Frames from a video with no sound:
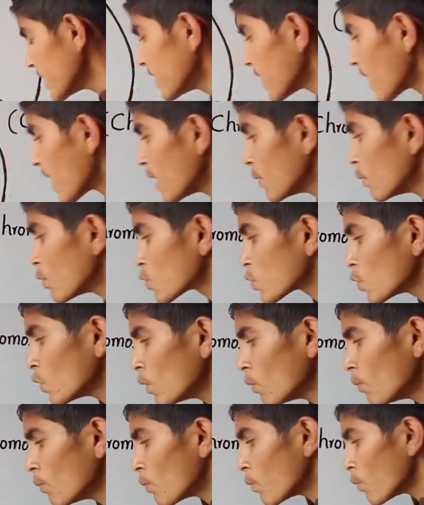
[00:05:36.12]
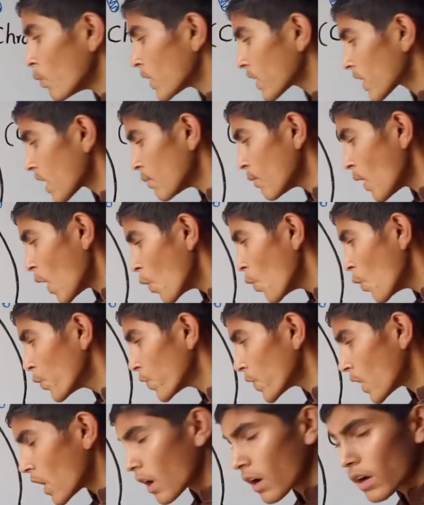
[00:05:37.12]
then the ribosome will come
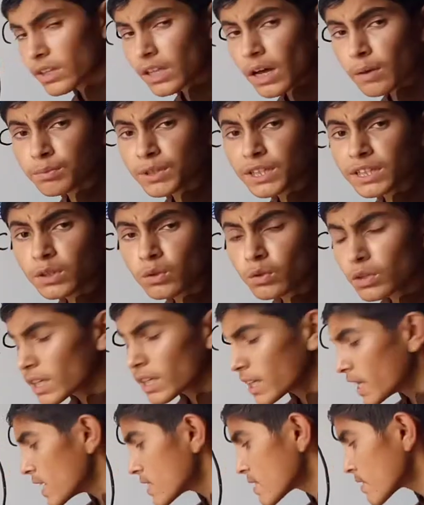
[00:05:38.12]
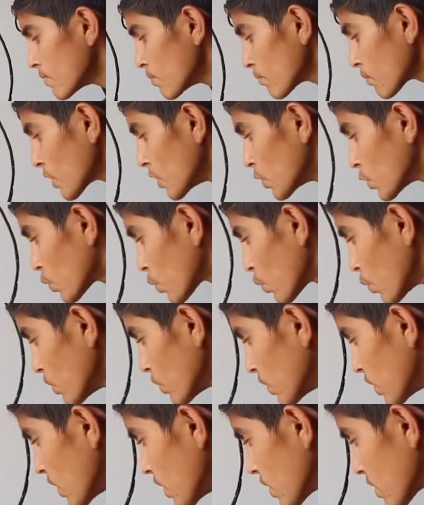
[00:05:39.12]
out of the nucleus
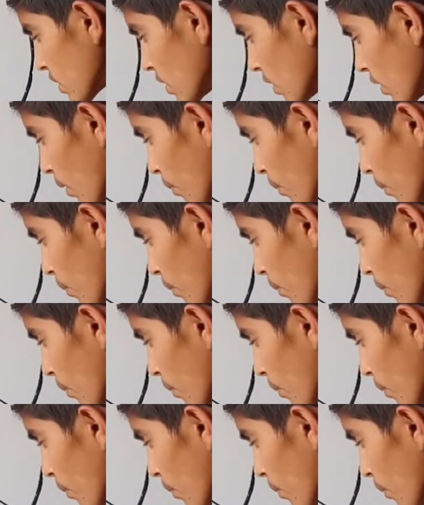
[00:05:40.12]
through these